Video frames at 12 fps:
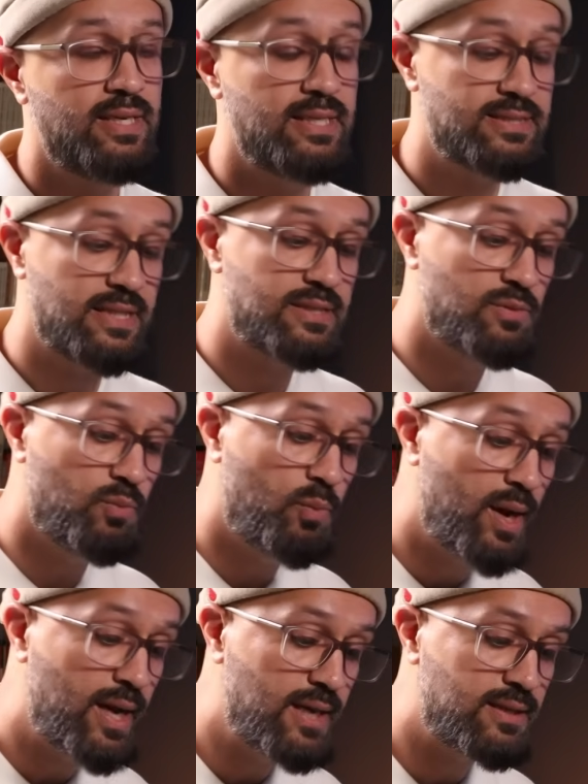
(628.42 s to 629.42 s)
is that the
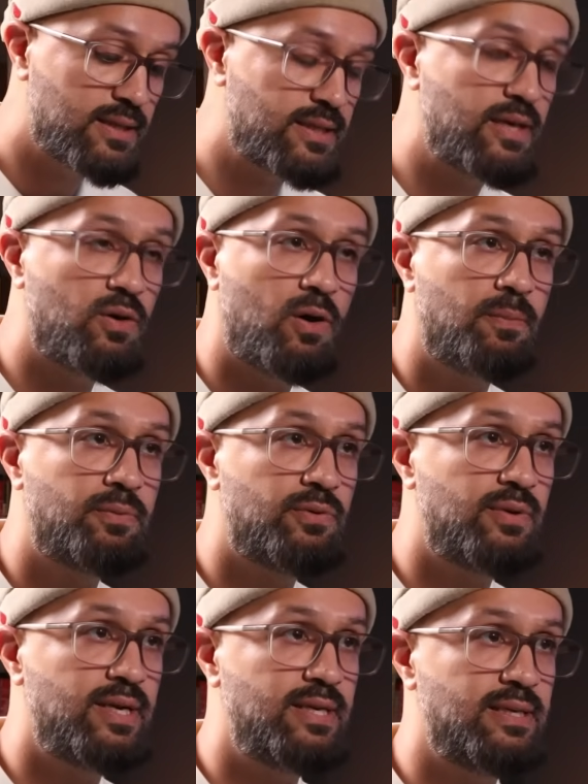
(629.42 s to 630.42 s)
way that they
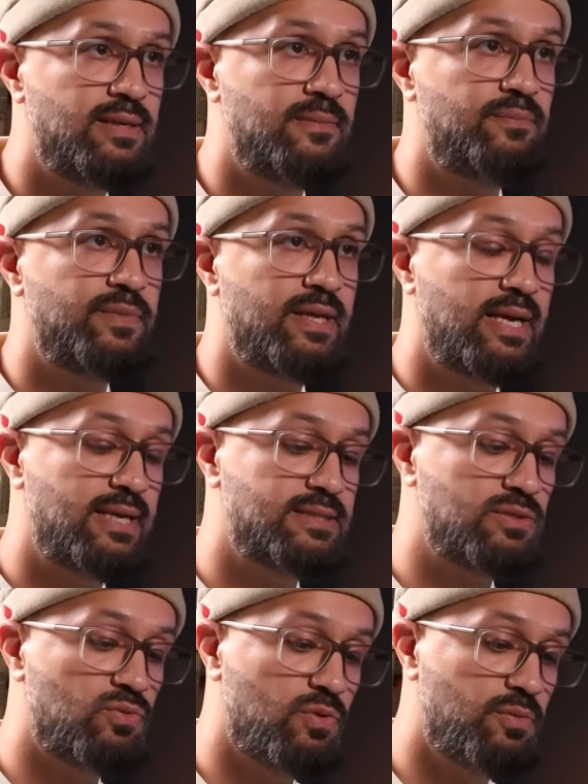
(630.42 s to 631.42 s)
operate is
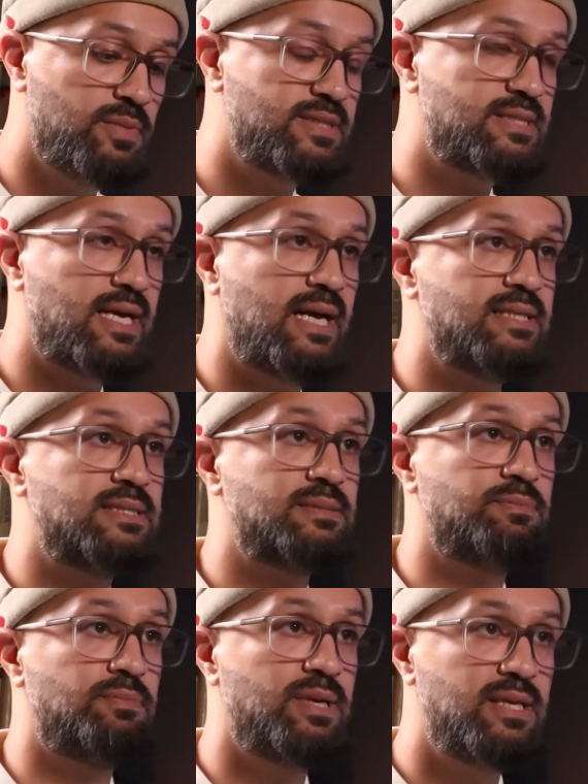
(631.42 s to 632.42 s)
almost as
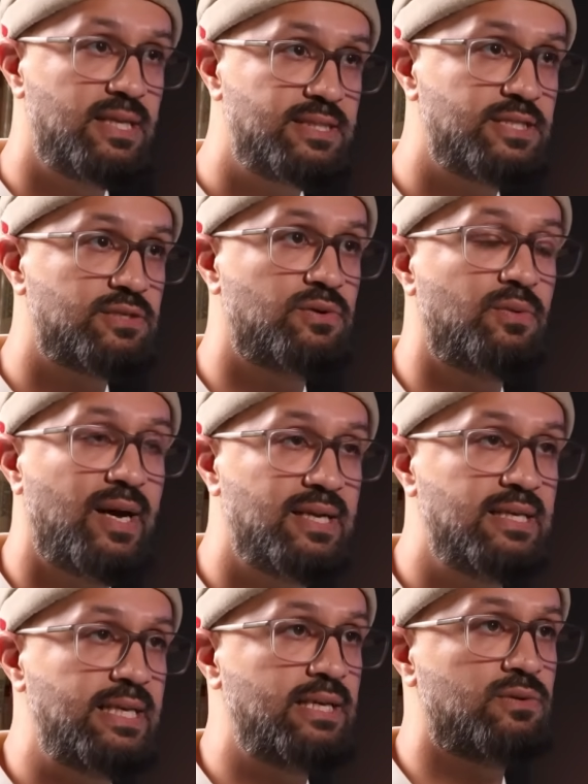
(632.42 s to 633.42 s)
political
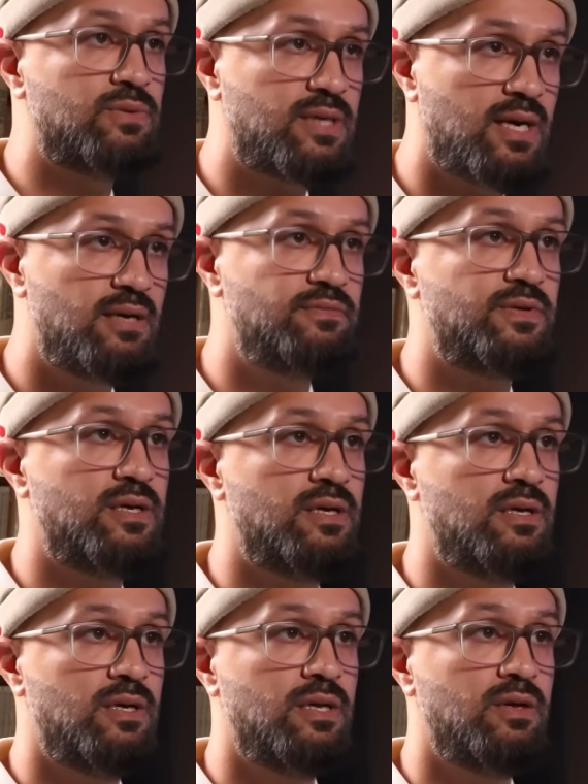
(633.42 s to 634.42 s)
and legal cover
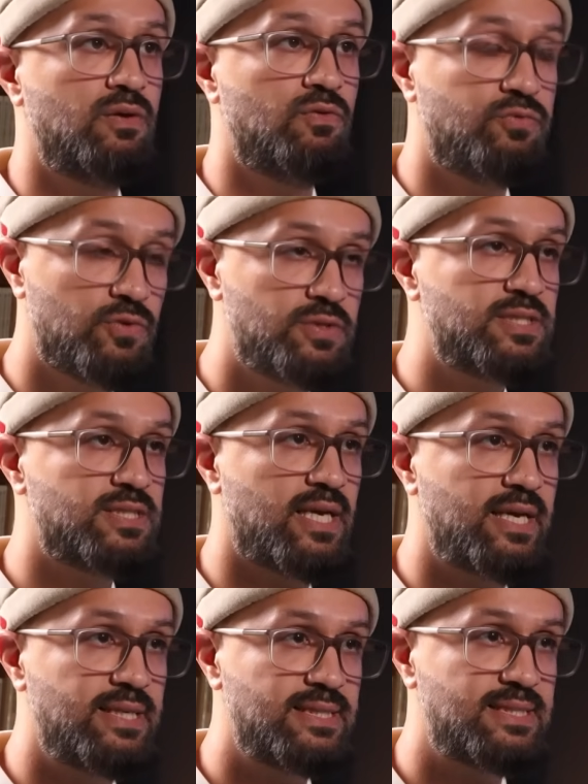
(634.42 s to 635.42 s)
for the
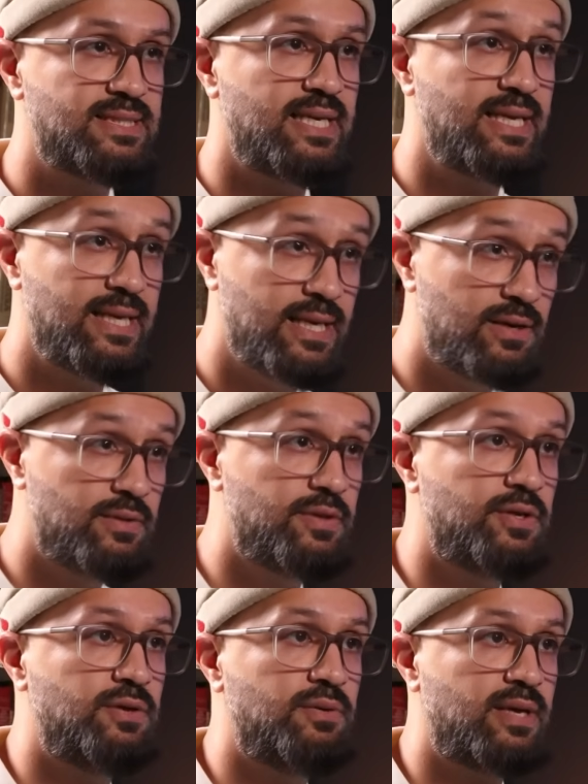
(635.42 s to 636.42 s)
Zionist state here in
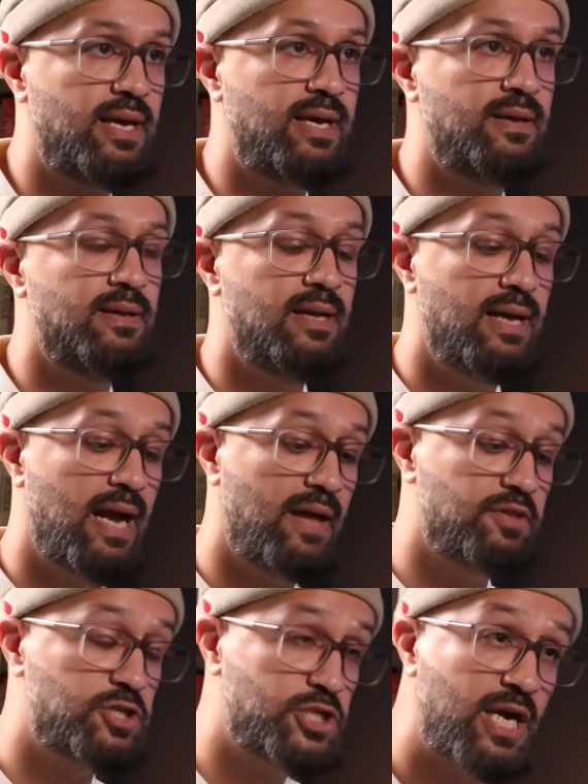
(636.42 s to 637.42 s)
the UK. And
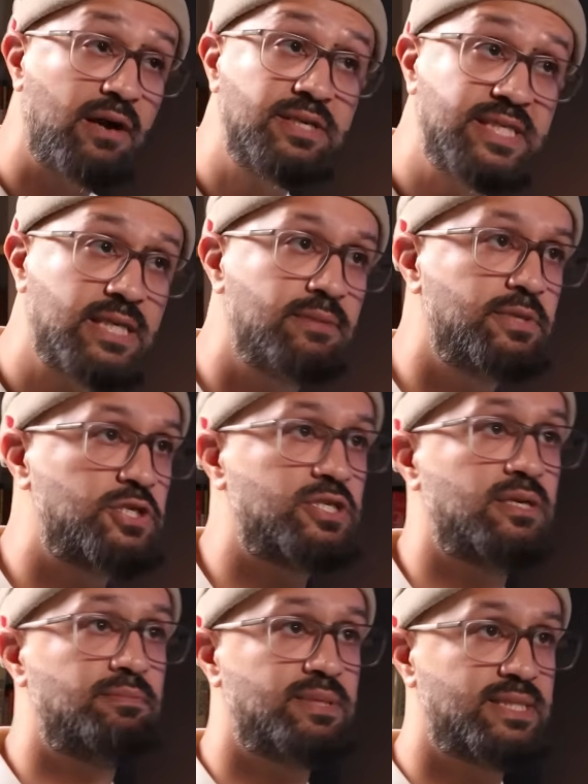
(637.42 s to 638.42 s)
the Charity Commission
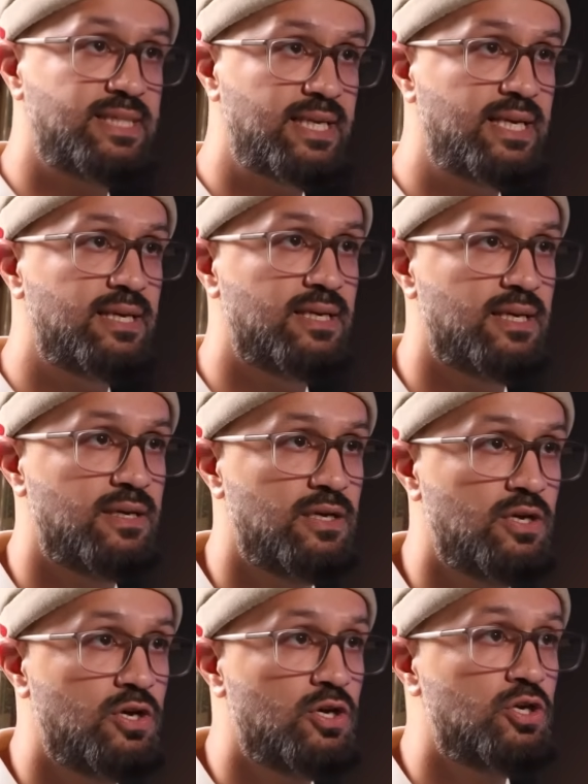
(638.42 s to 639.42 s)
in particular
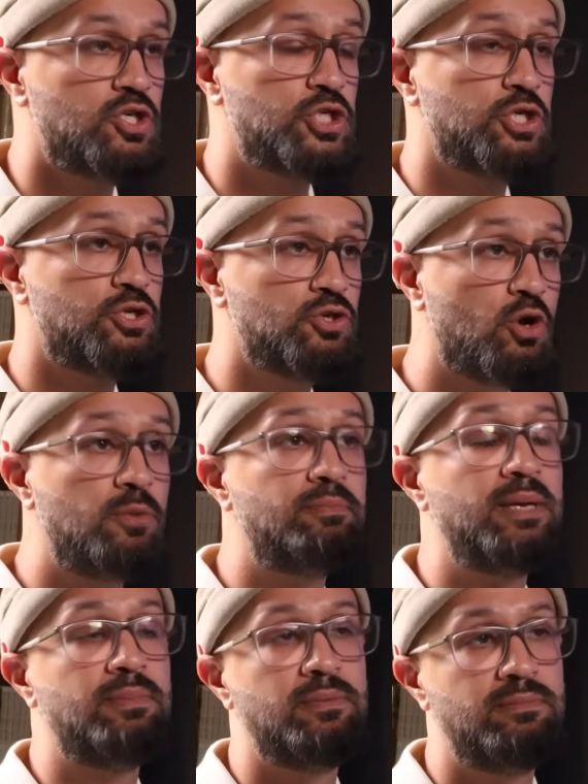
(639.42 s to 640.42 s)
should not
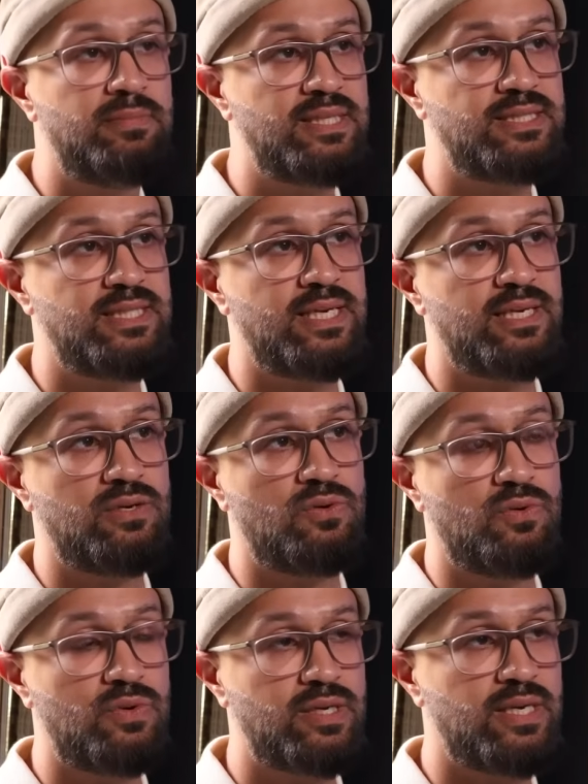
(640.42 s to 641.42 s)
be permitting
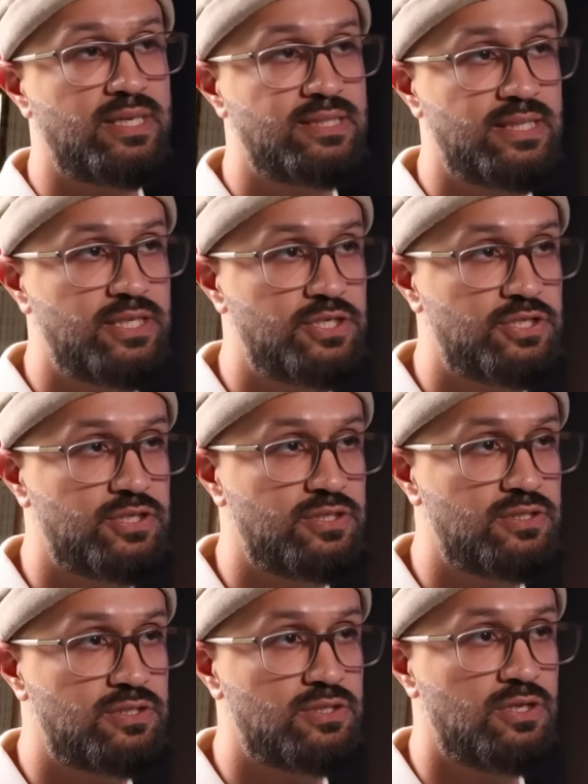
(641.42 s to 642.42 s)

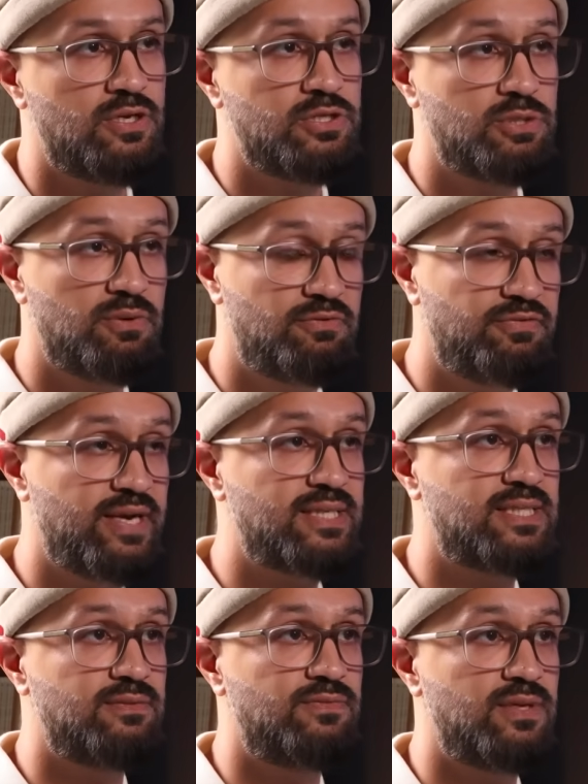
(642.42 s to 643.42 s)
organizations to
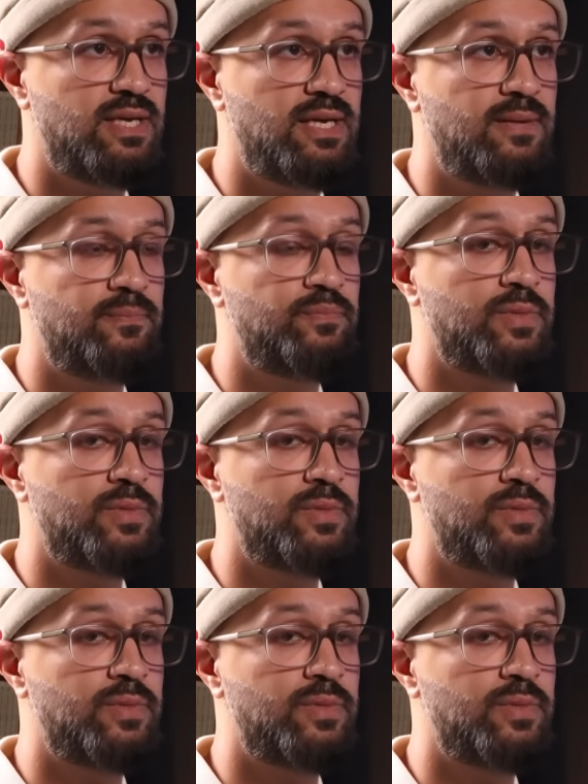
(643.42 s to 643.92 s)
effectively